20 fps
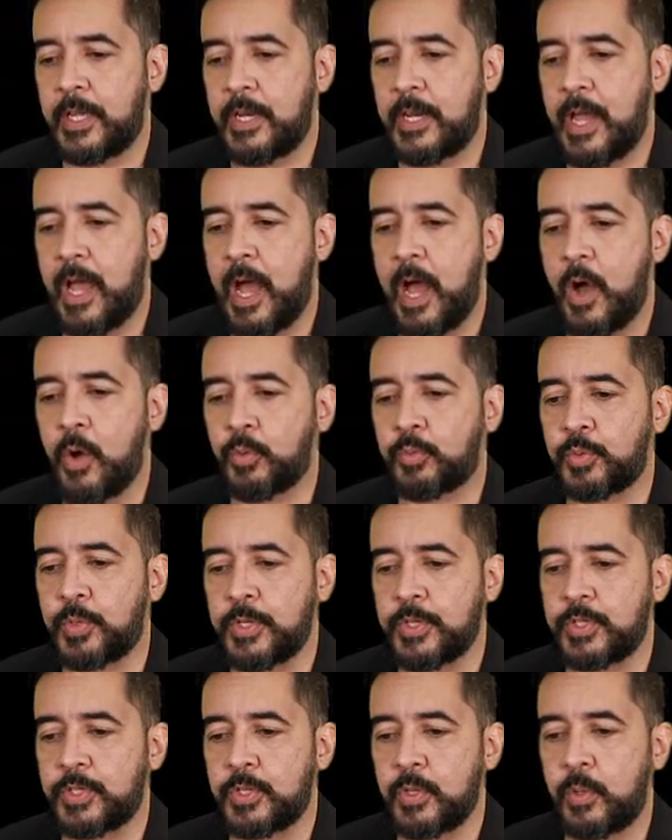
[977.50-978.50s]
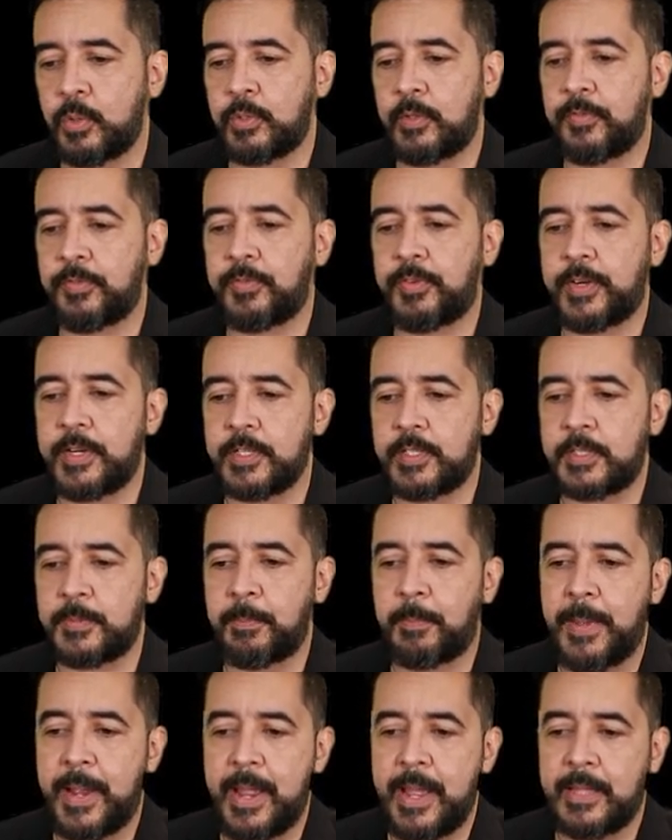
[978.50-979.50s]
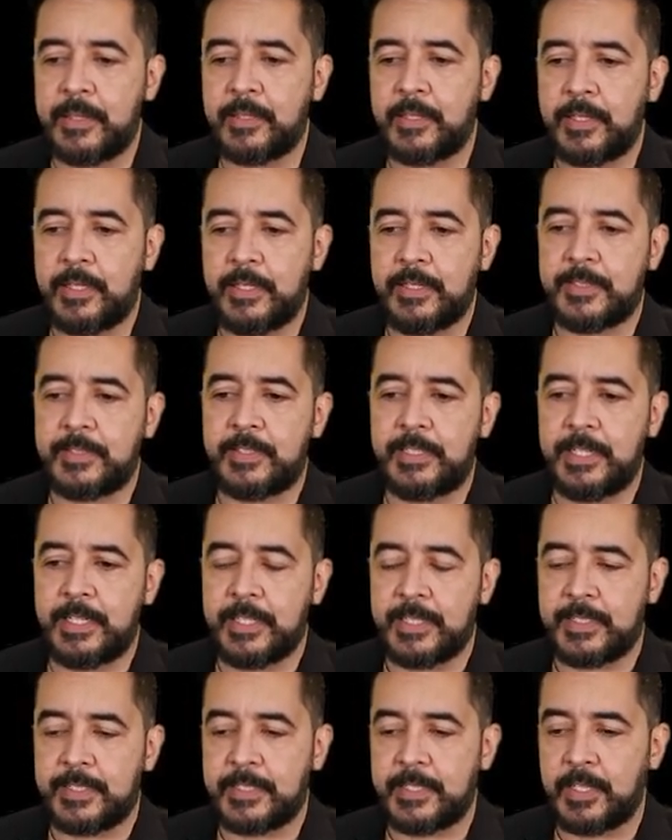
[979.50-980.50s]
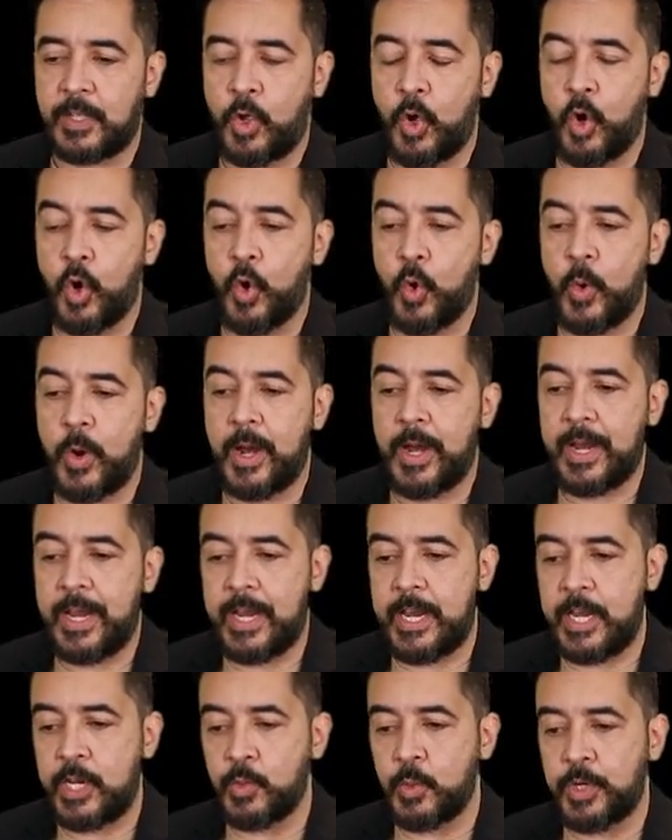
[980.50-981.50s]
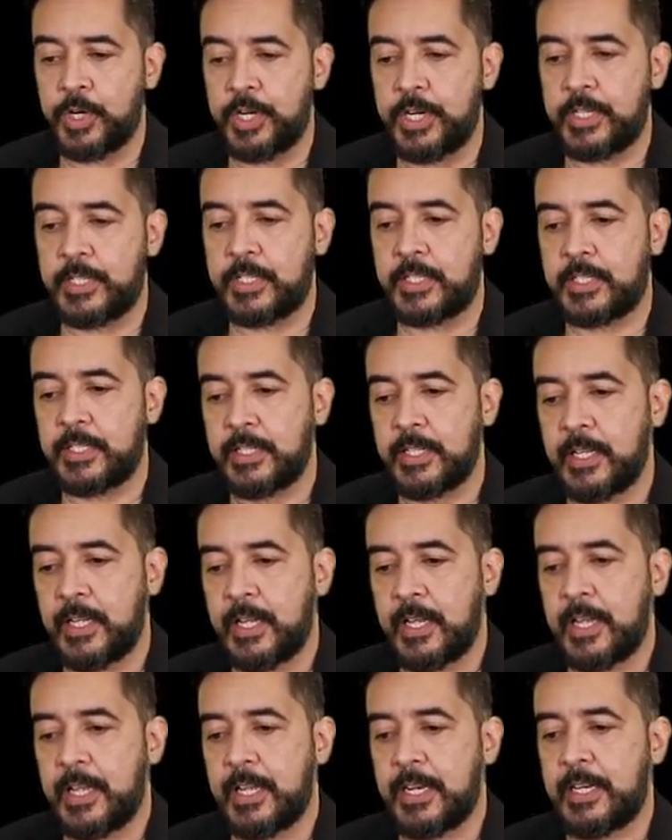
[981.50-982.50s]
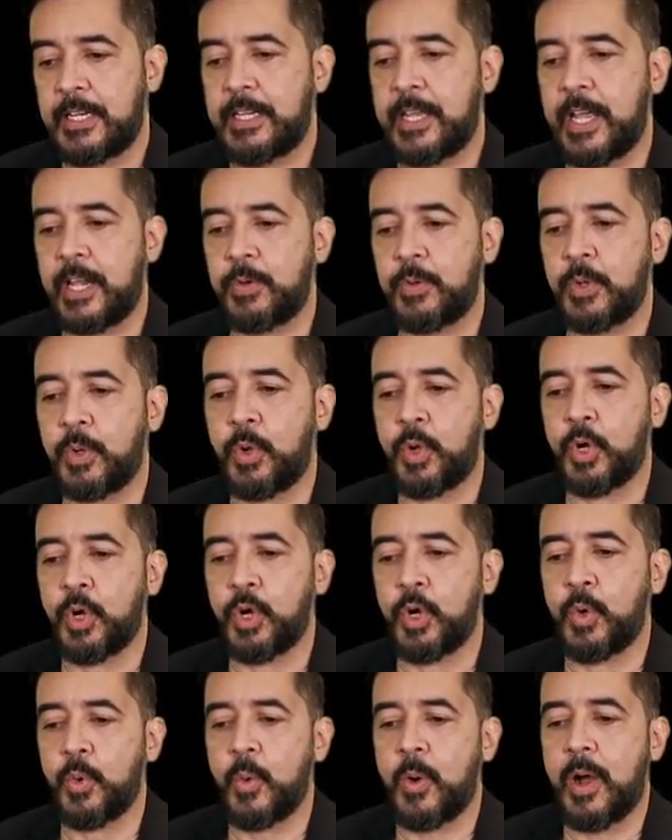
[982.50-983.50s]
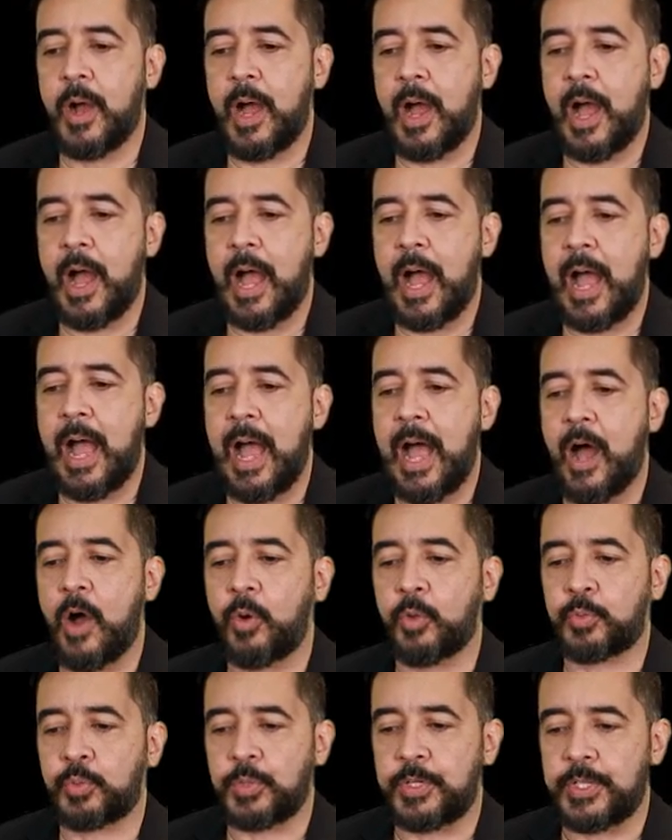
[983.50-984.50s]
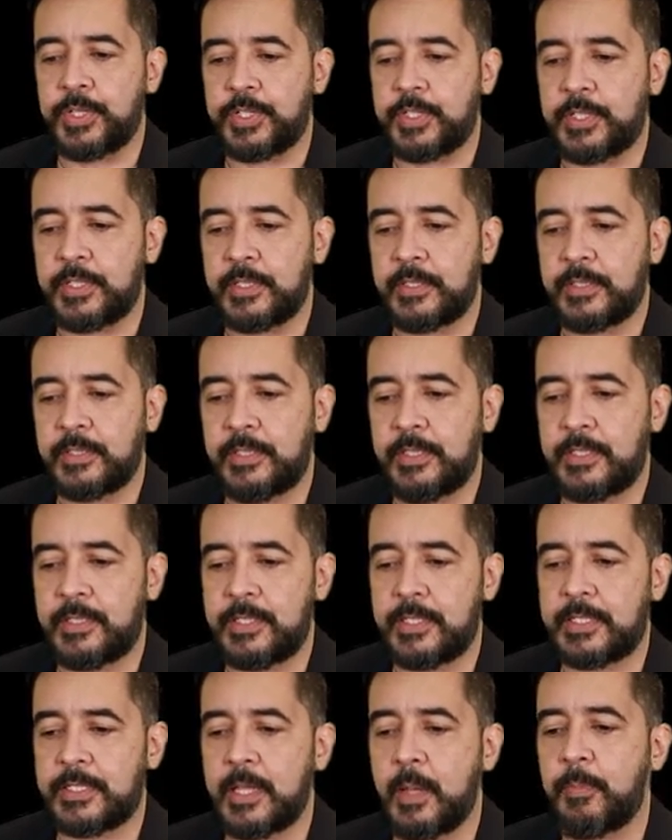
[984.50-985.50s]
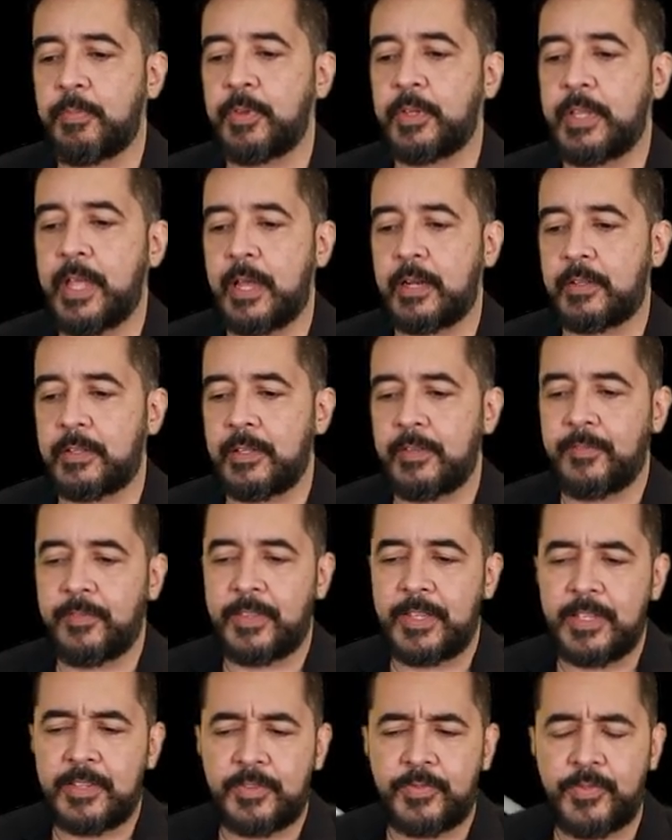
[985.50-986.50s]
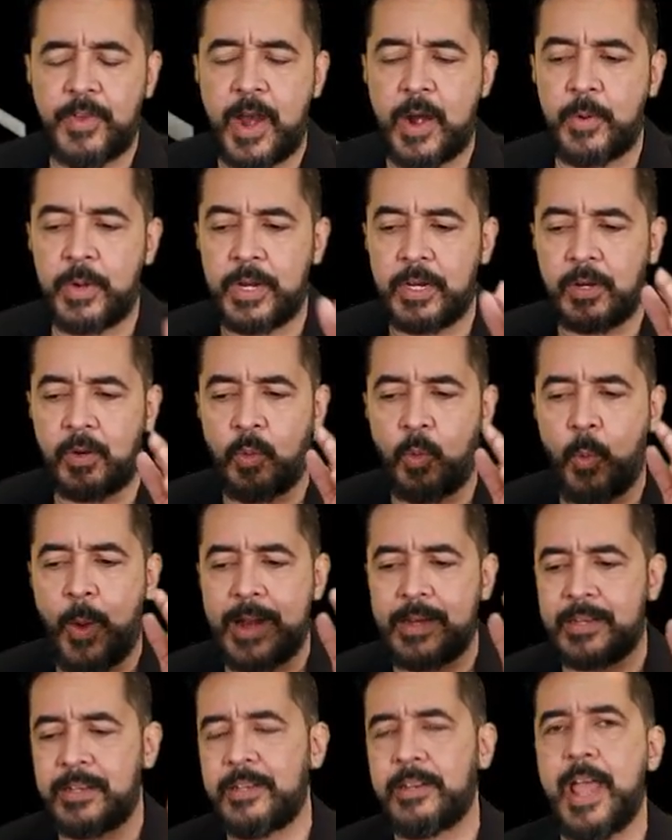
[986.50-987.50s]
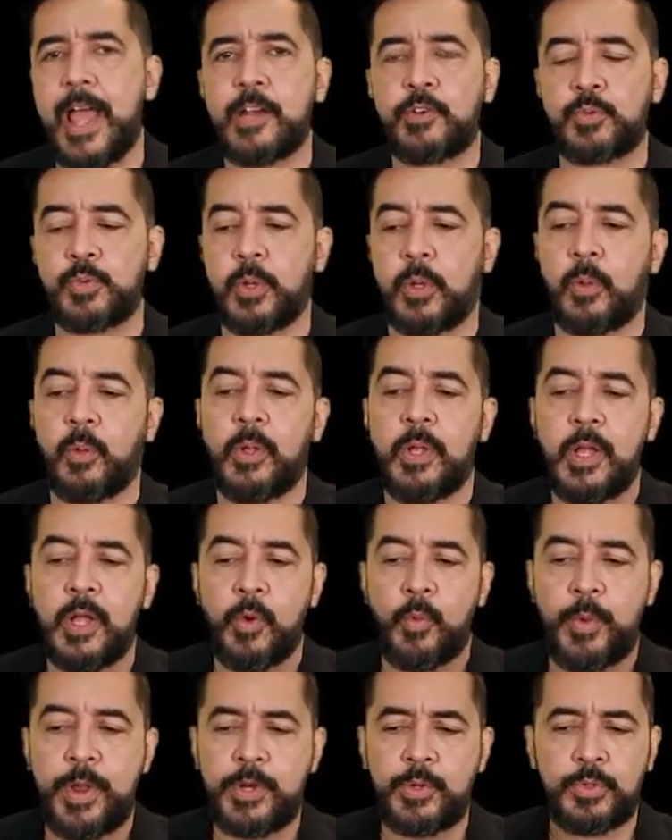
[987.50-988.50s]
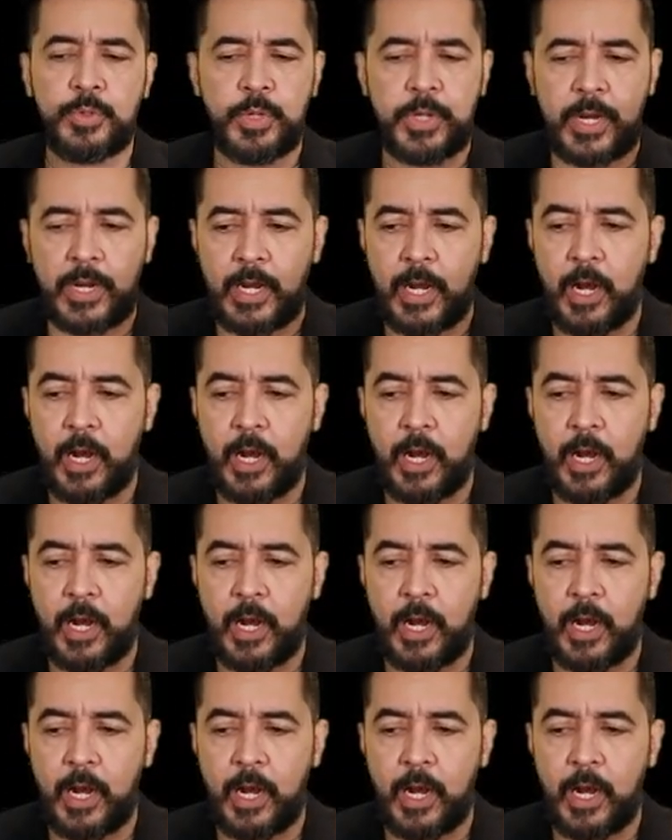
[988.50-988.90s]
and outwards. So the first band is this, go inwards, then you go outwards. This is something that it's quite natural when you do it a